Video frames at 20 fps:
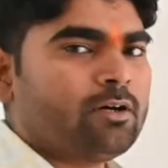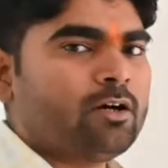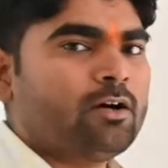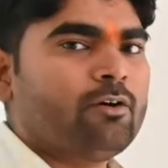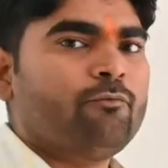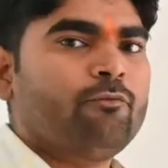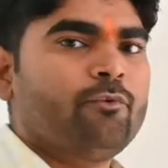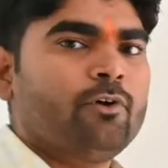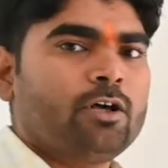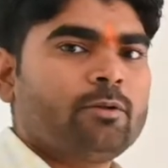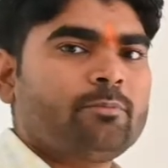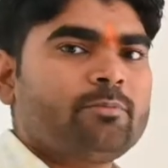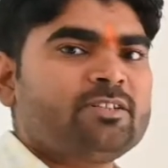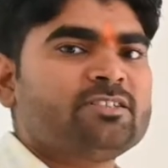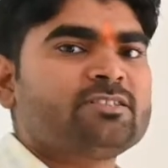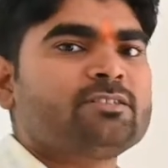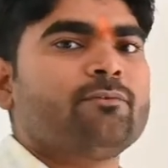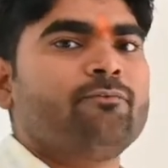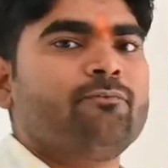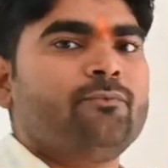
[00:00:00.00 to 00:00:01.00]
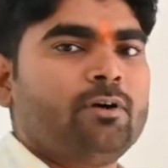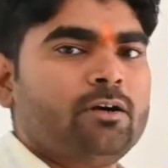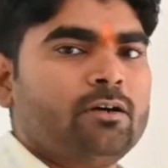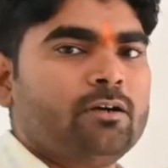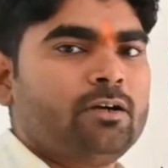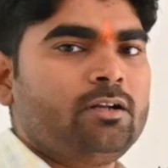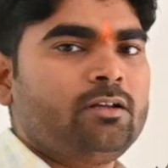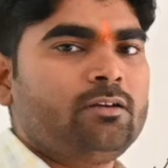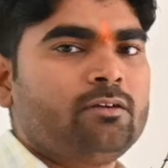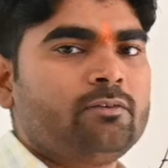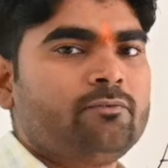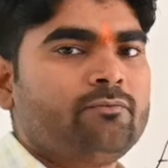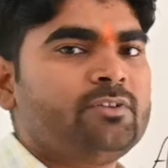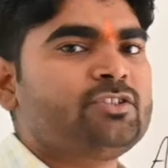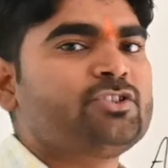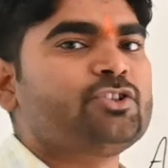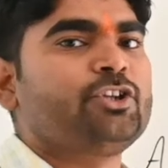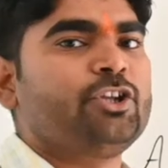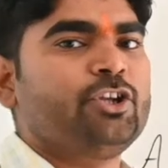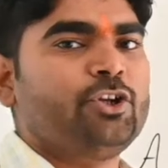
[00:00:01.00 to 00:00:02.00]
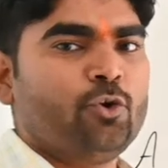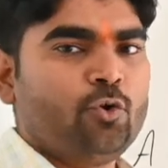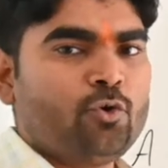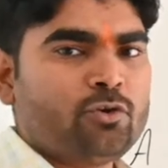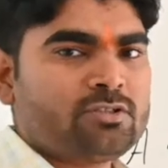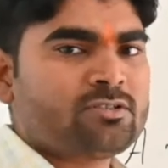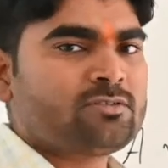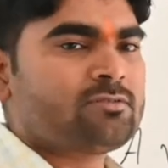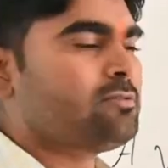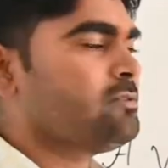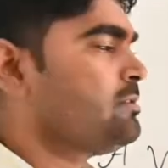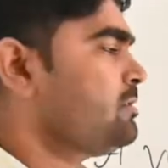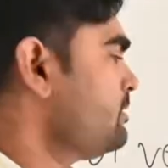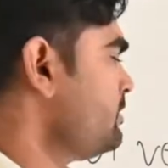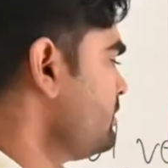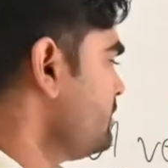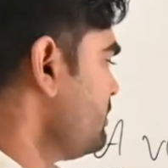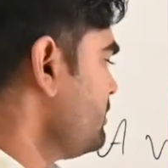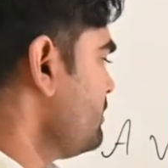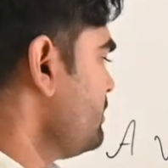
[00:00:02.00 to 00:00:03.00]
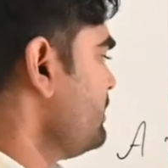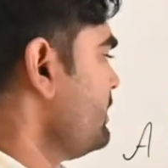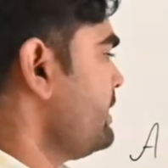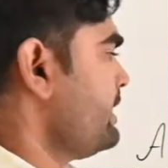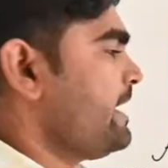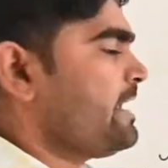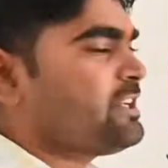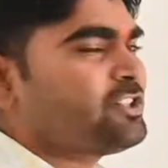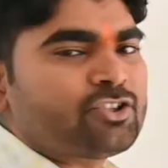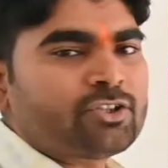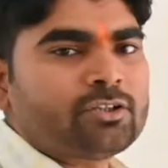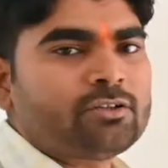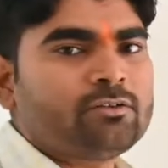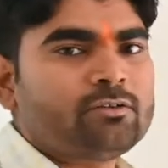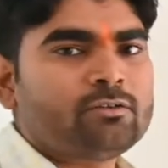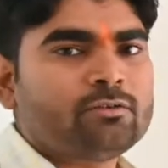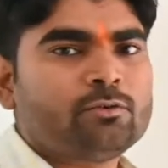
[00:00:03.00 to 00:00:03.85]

A verb is a word which denotes an action.